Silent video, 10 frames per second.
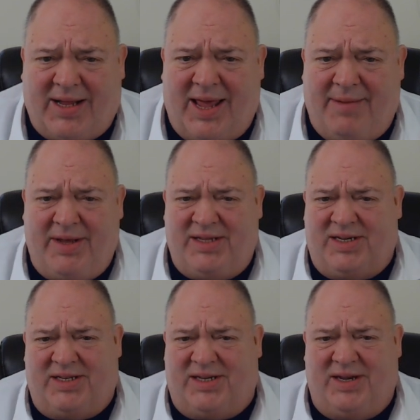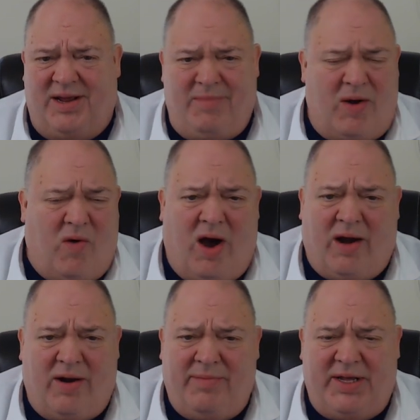That means it's in my
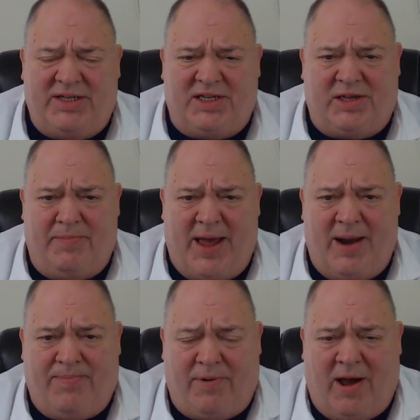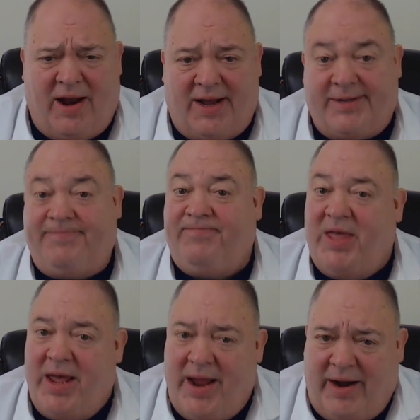water. It means it's a bad product.
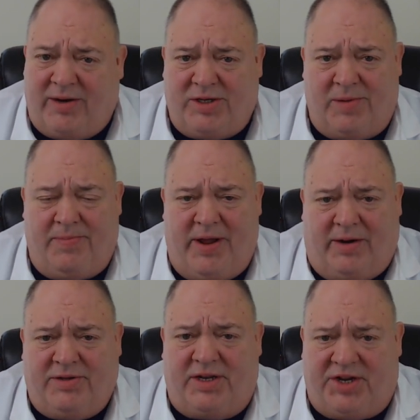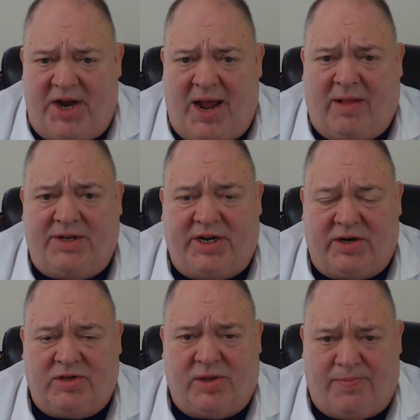Here's the challenge.
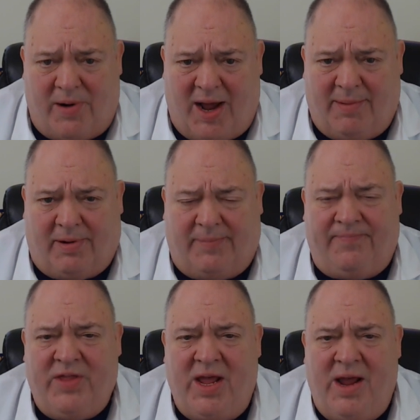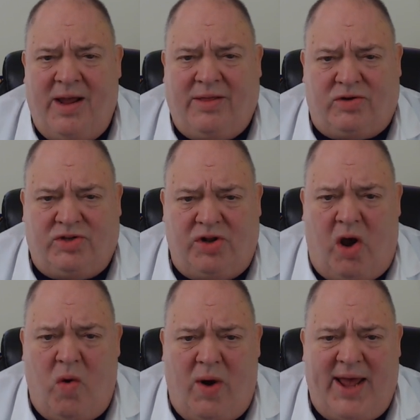Here's the problem. There's
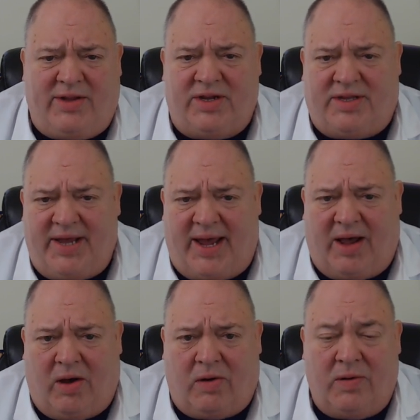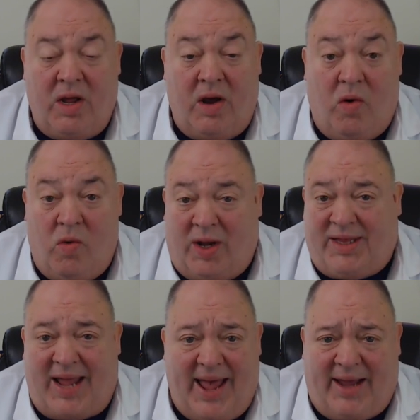no way to tell
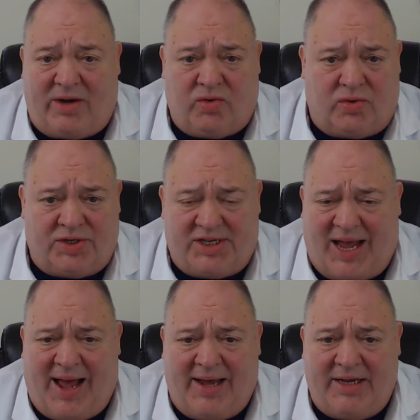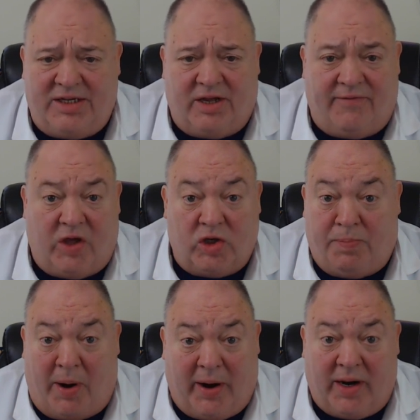what the actual size of those
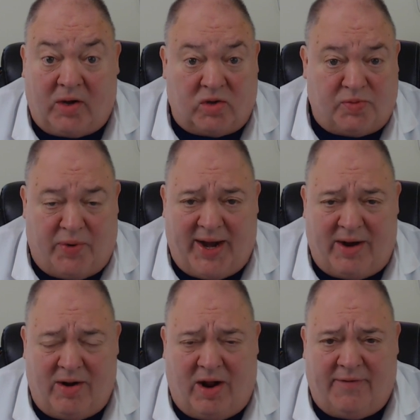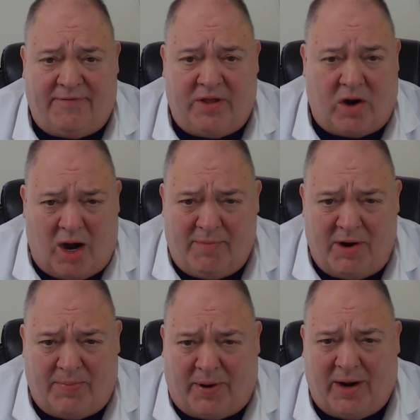particles breaking off the
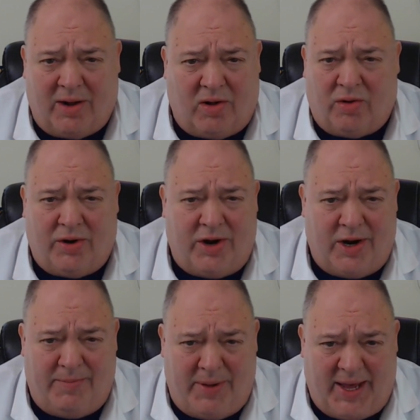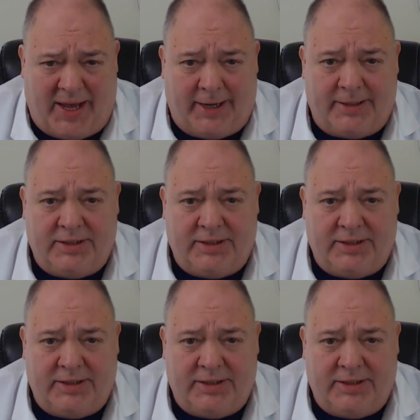carbon particle are going to be.